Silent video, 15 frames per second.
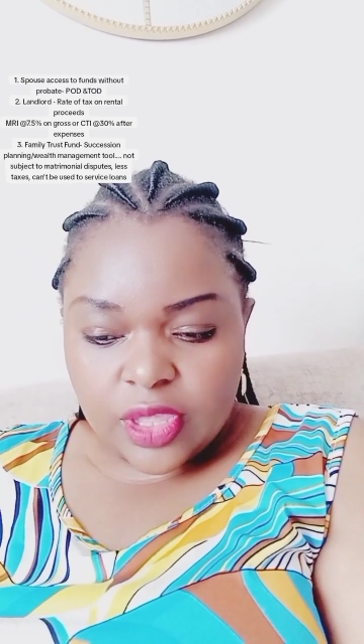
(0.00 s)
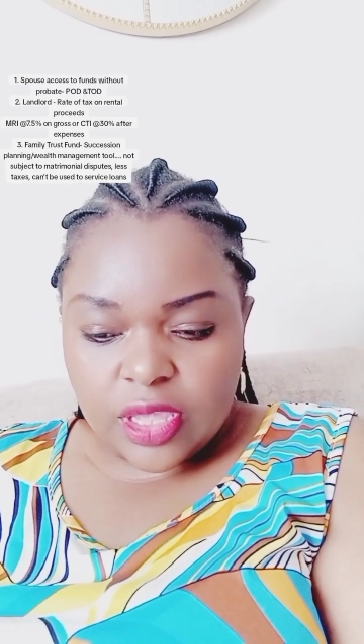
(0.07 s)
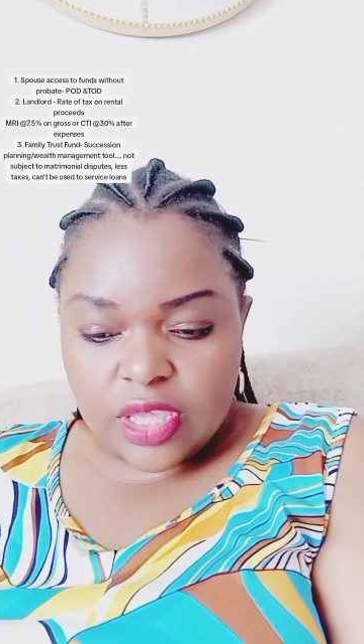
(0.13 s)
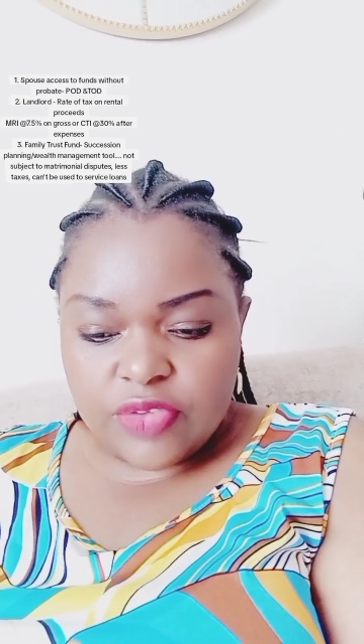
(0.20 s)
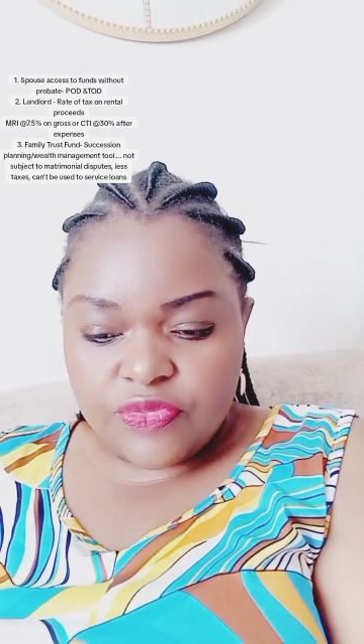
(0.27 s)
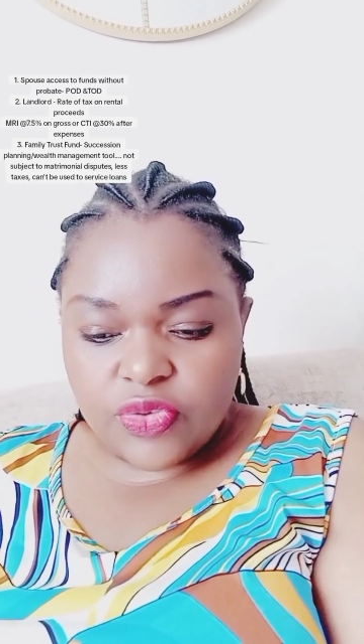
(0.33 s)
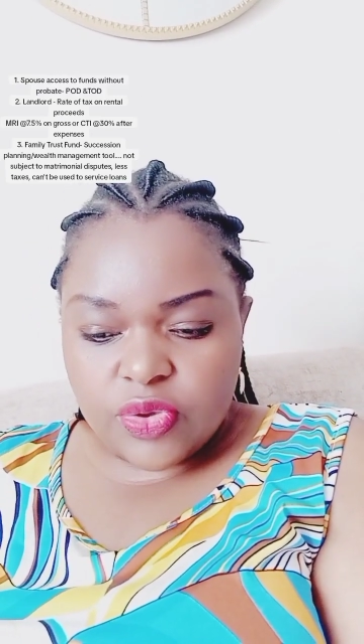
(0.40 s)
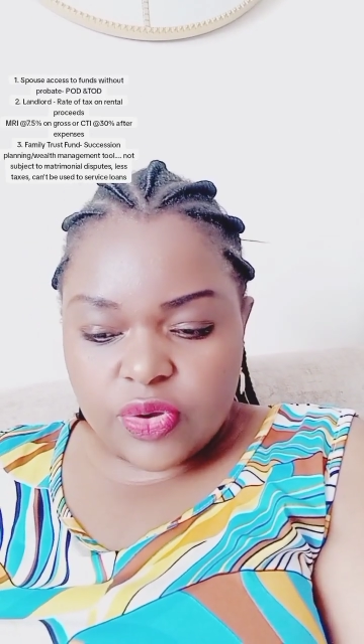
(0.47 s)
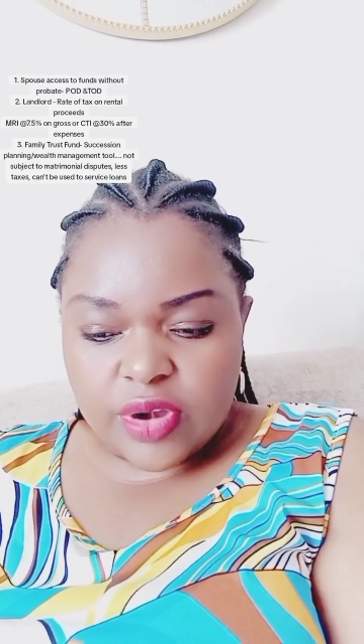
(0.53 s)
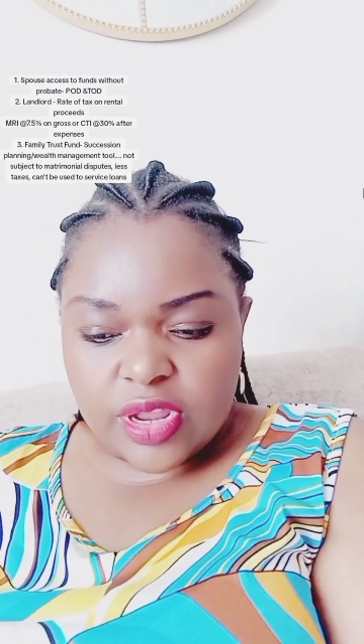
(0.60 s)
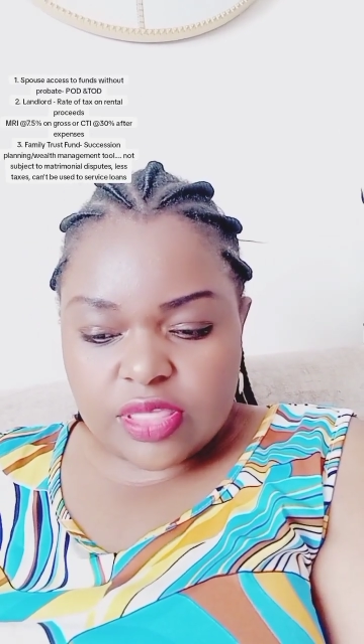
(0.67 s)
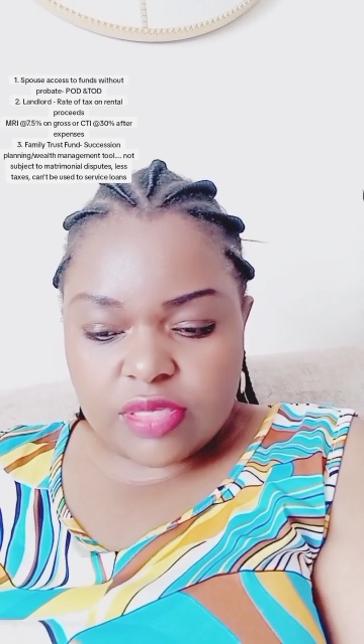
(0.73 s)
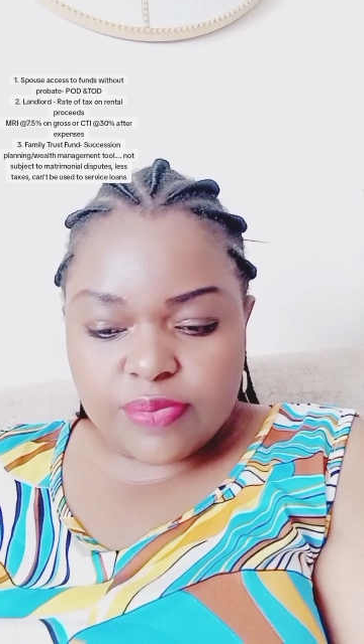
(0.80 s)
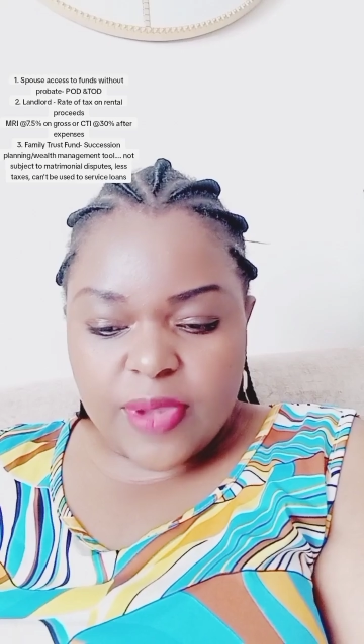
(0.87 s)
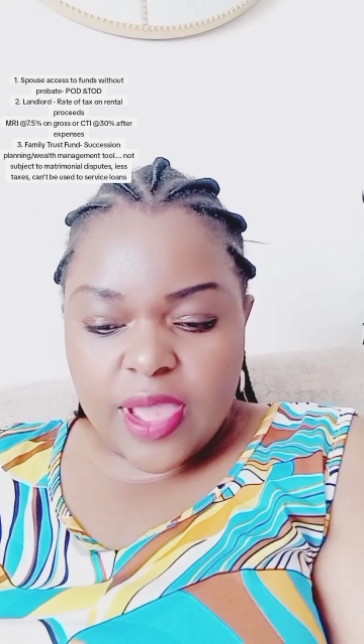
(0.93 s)
If you're a
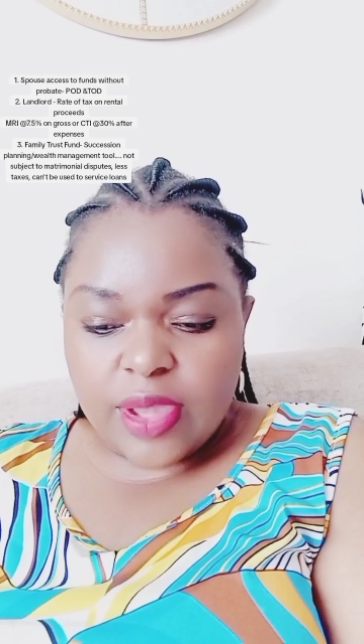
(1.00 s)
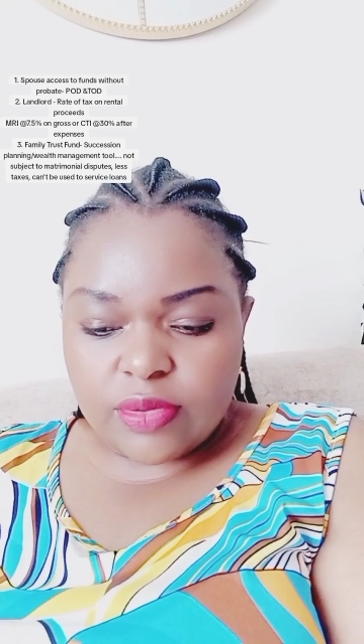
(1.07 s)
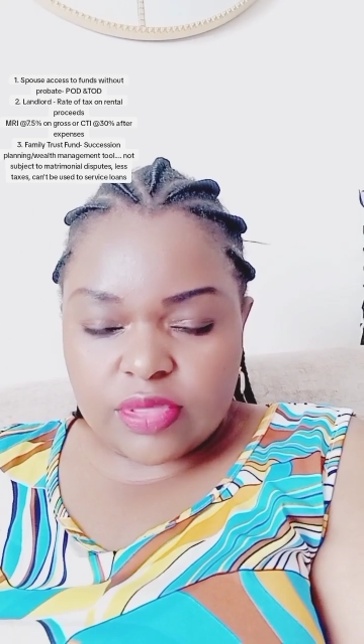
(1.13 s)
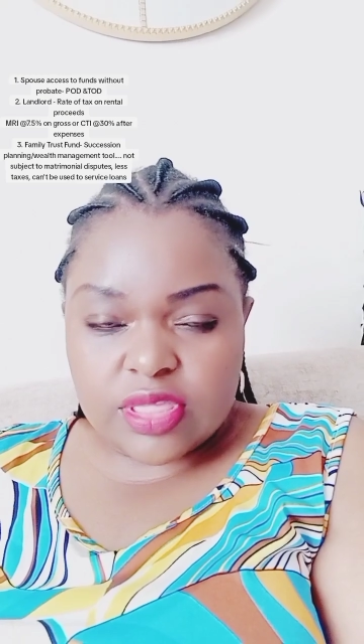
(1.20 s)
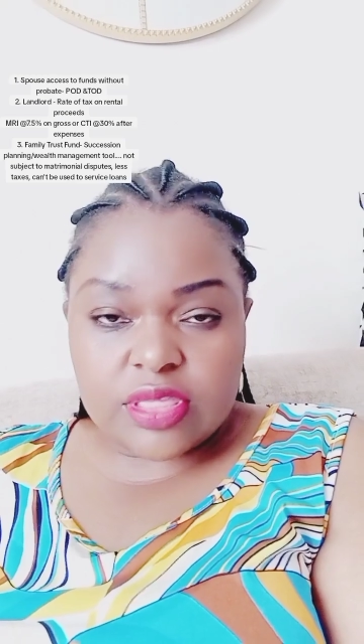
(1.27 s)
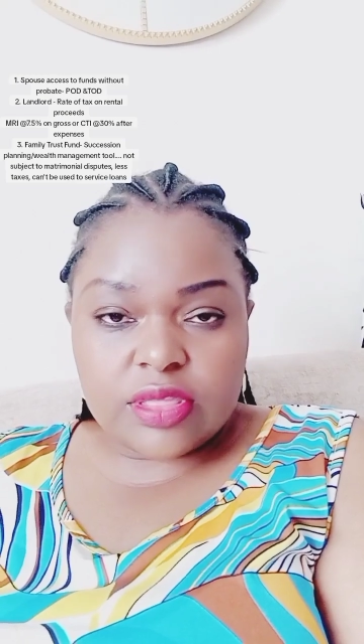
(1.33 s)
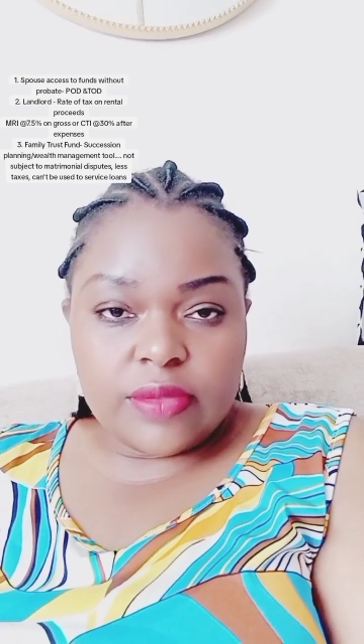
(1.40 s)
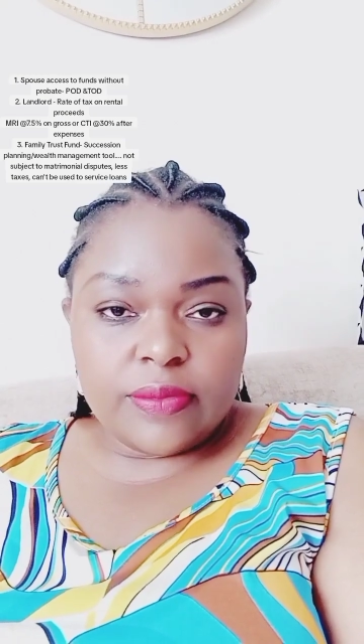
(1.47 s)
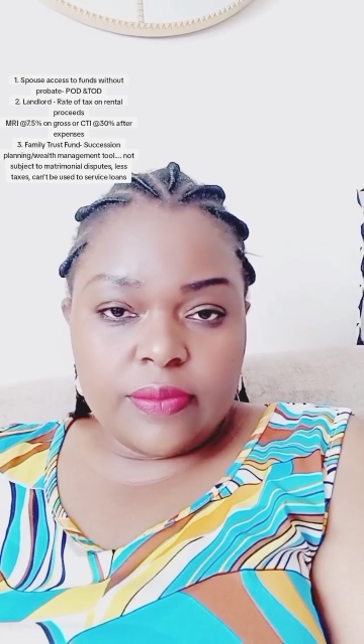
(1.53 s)
spouse,